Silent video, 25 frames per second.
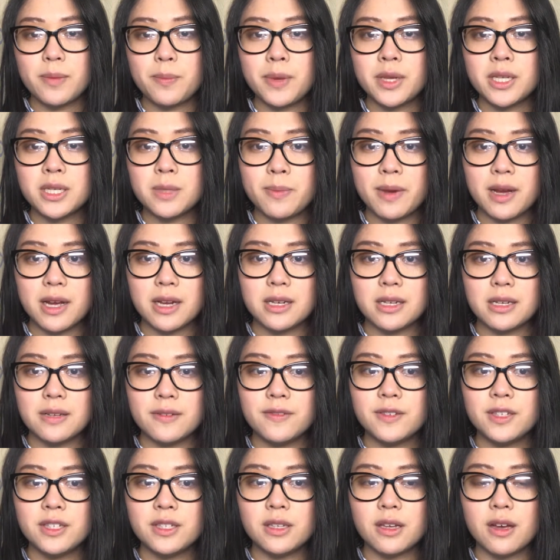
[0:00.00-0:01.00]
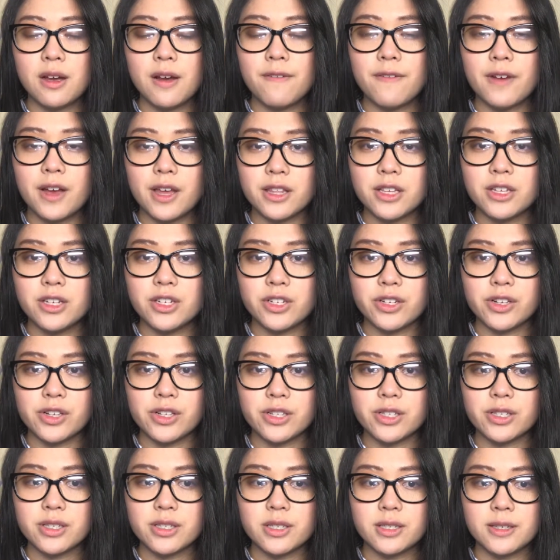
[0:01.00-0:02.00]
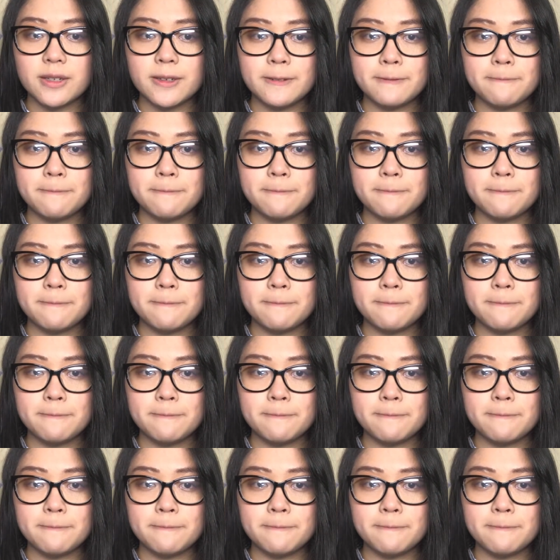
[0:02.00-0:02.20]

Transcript: the perspectives of other students.